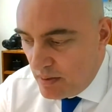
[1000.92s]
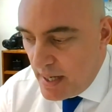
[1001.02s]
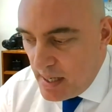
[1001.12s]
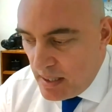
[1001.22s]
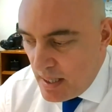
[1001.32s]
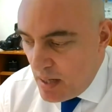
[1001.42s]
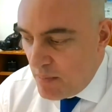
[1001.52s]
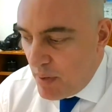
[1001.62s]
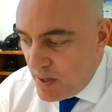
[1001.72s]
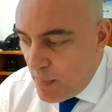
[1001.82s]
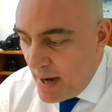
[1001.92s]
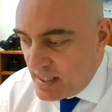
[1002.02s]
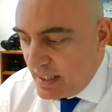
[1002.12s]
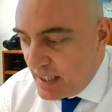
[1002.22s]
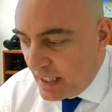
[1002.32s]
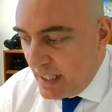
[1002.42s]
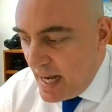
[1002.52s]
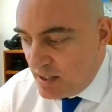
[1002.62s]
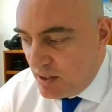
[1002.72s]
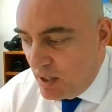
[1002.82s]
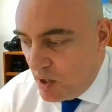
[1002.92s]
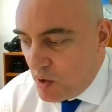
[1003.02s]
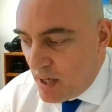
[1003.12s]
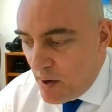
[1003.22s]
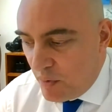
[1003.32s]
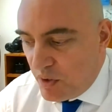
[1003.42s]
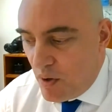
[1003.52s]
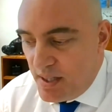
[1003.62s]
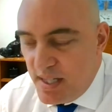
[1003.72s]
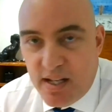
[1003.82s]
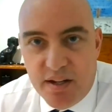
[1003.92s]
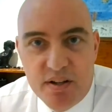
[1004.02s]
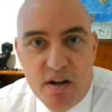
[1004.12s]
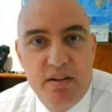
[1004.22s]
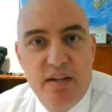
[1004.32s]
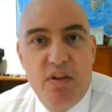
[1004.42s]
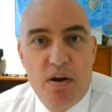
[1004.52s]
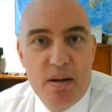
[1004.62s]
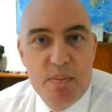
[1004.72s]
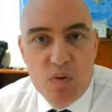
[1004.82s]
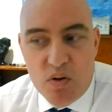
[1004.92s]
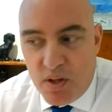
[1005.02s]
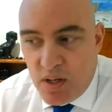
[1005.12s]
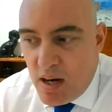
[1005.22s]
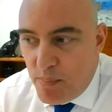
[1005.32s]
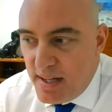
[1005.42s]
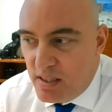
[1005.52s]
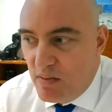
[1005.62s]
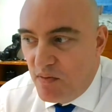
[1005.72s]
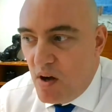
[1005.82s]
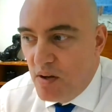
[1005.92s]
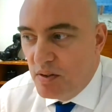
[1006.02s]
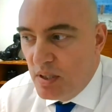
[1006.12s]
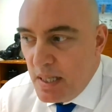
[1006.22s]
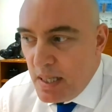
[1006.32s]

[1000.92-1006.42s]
Yeah, where you basically declare to the UK authorities that you don't live there anymore and you're now based in France.